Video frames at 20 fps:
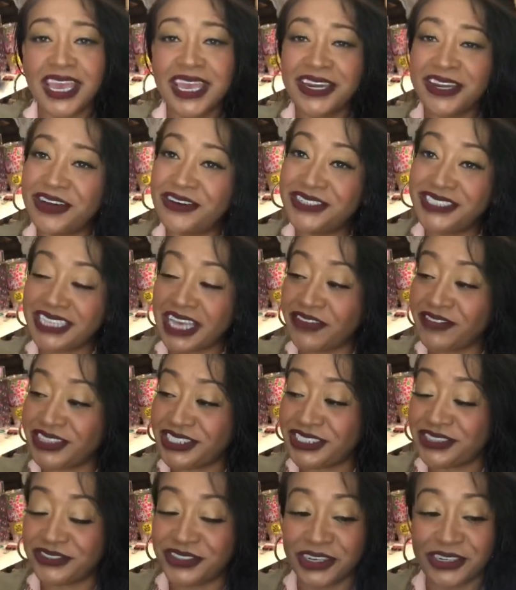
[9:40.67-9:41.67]
No, he's
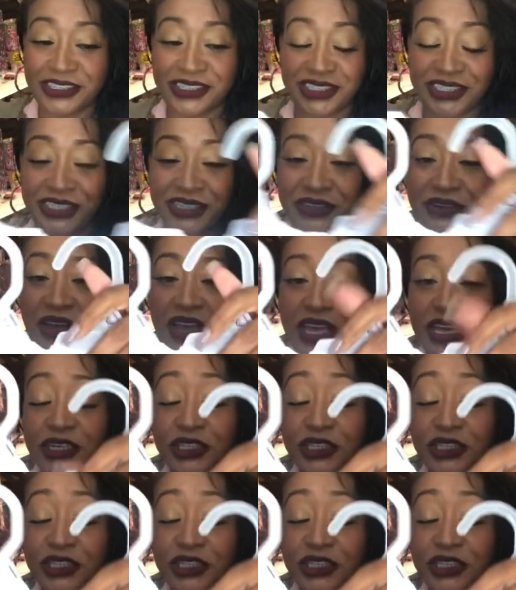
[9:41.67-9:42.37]
having two girls too.